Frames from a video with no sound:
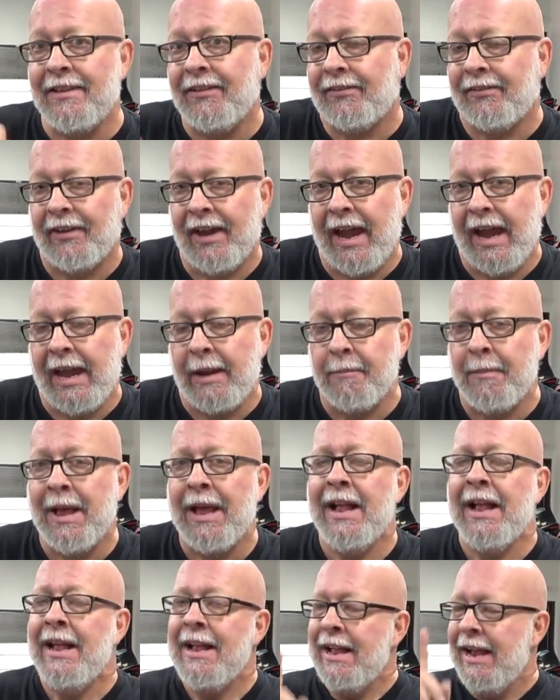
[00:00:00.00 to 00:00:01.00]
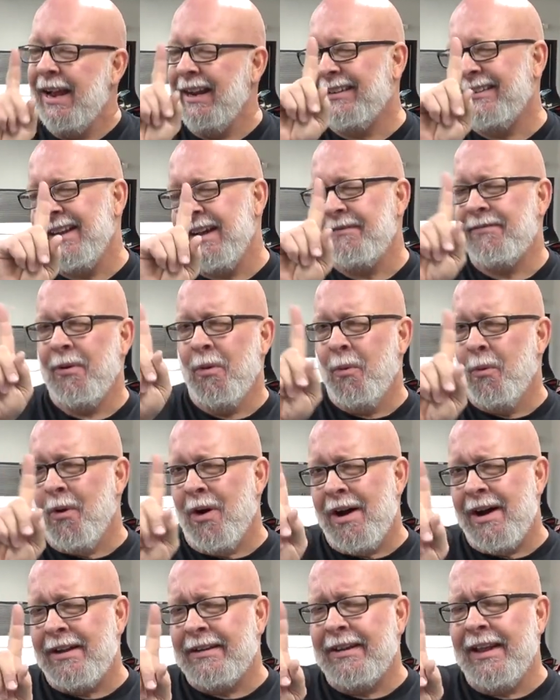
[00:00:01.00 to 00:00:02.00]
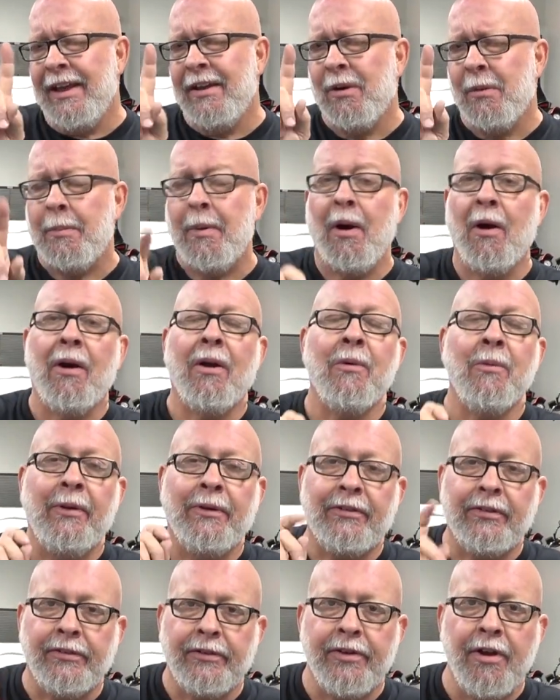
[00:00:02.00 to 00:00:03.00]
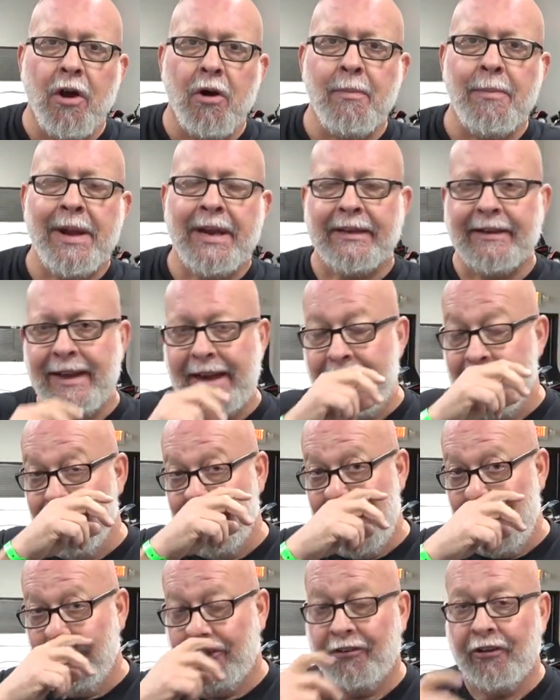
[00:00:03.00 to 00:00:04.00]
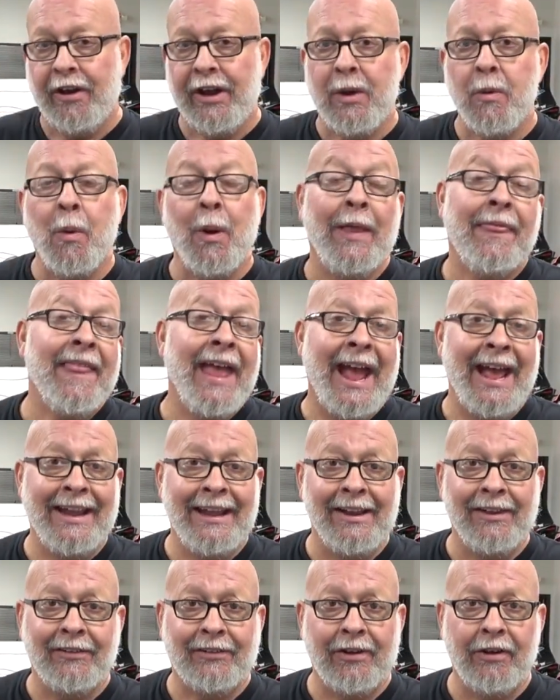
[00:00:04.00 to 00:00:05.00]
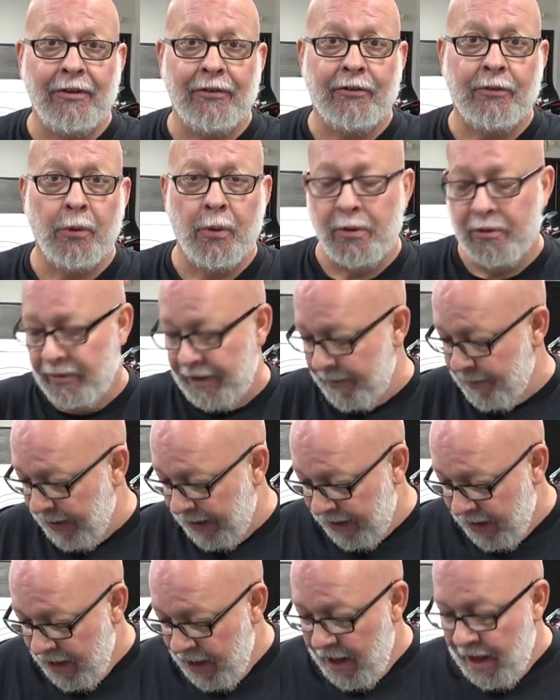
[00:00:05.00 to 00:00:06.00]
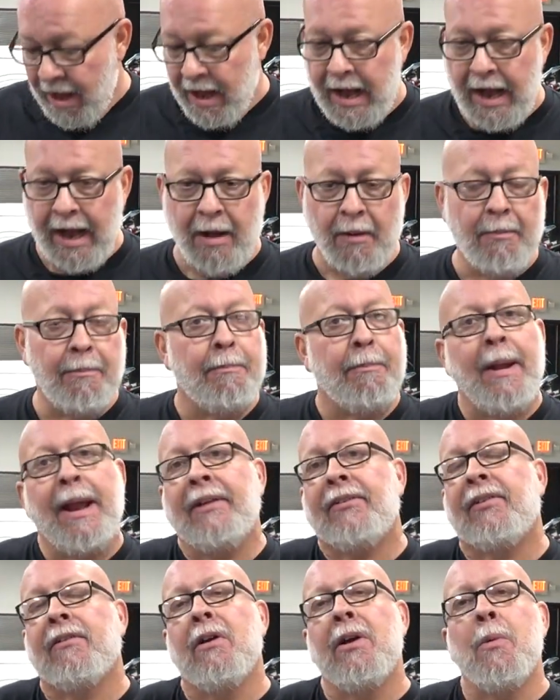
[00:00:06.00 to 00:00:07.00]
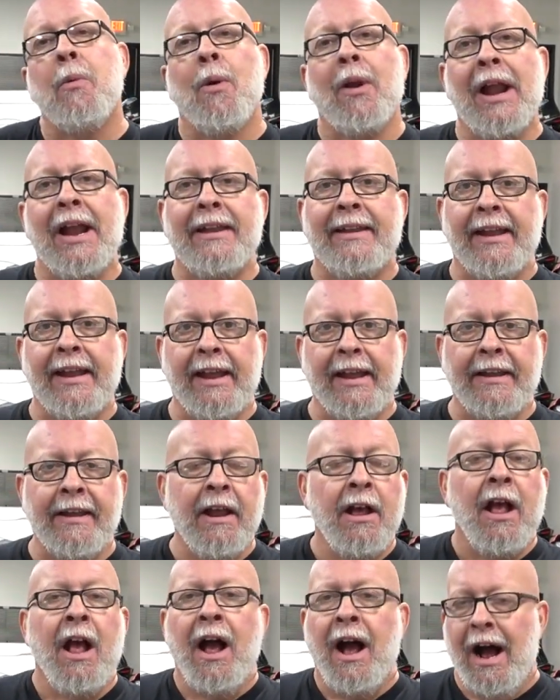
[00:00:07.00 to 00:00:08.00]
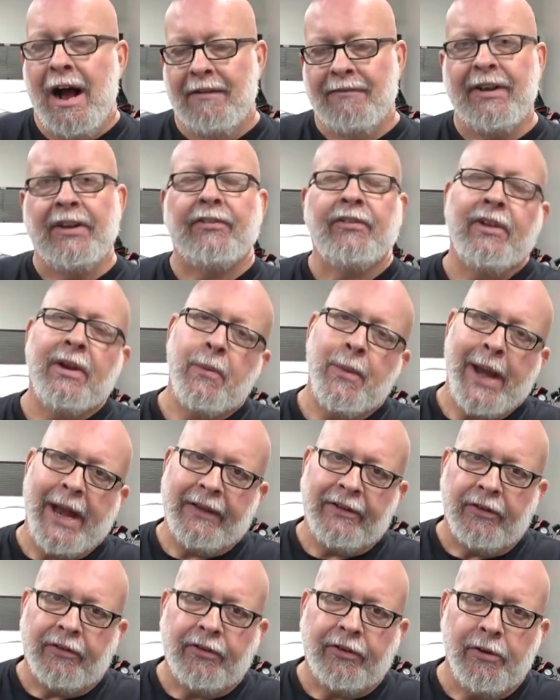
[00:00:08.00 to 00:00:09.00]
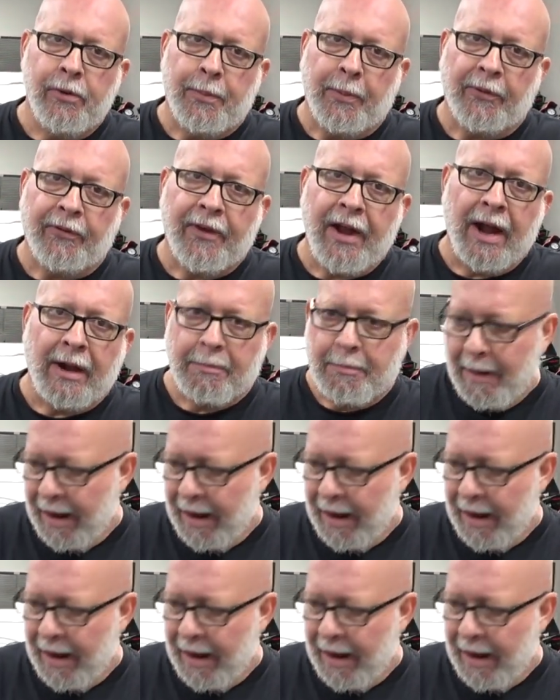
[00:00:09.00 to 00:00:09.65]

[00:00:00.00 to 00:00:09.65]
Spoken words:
the same, except for one little part, which is no big deal, and I'll show you what that is here shortly. But basically what I did, obviously we had the Super Stock